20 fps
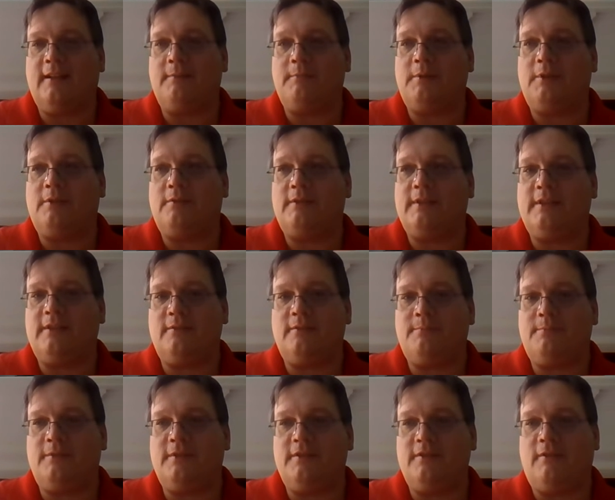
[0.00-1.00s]
I'm going to
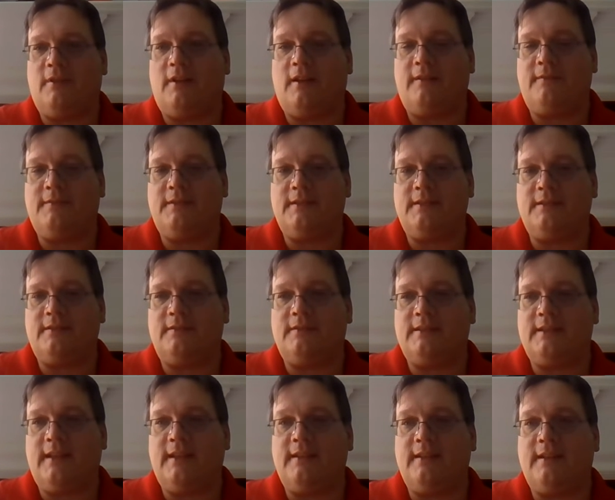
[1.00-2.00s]
put you off until
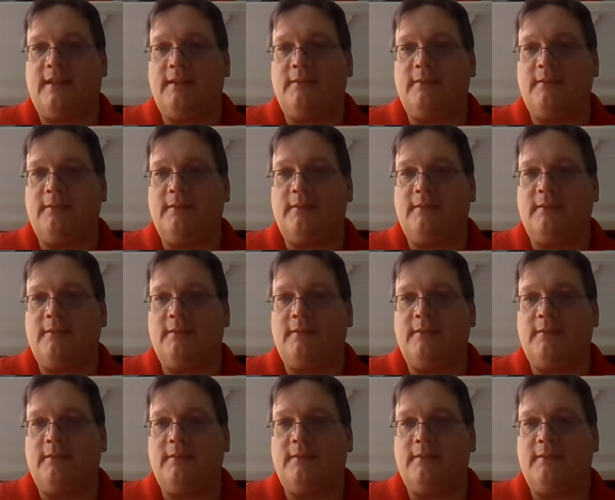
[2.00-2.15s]
10.